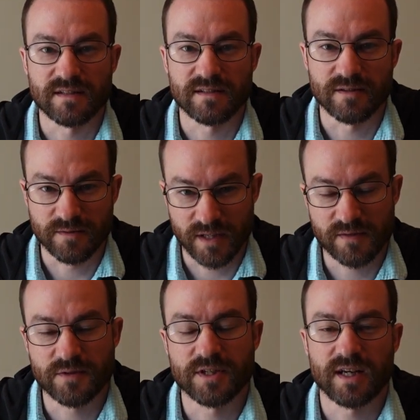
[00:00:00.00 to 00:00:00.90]
So thanks
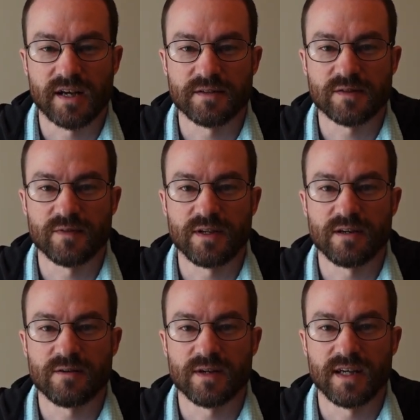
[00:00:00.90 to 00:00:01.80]
for checking out this
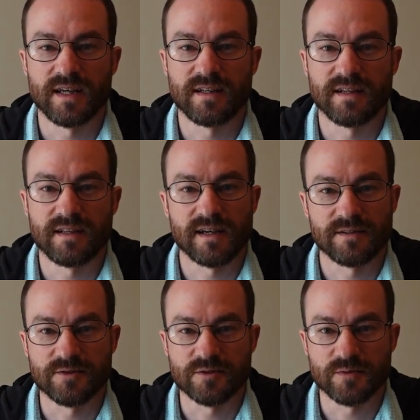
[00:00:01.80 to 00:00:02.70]
video, and
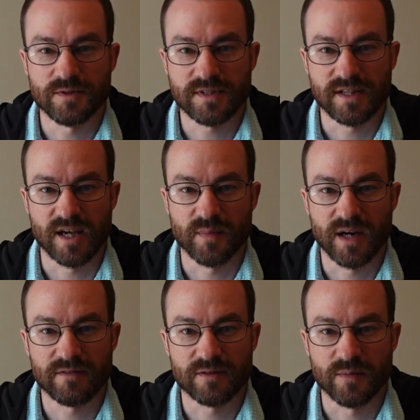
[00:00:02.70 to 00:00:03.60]
as usual, stand
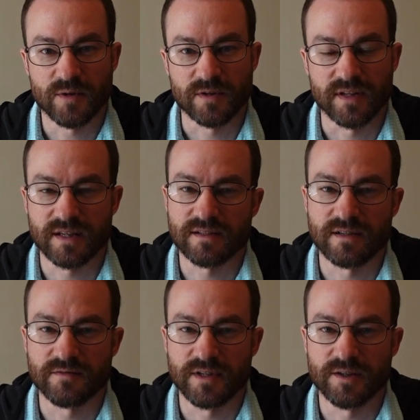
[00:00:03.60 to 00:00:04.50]
by for more. The next
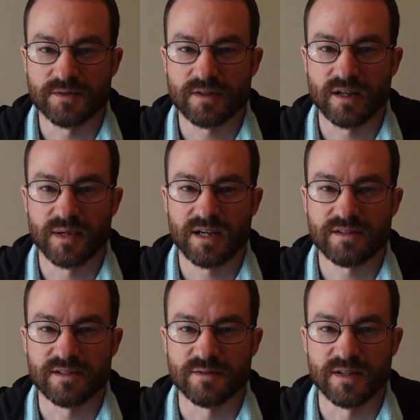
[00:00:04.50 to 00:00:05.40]
gear videos are coming out
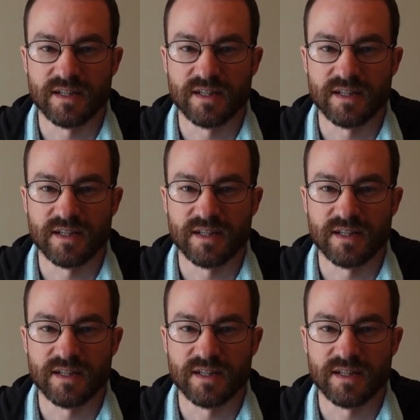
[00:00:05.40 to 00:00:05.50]
soon.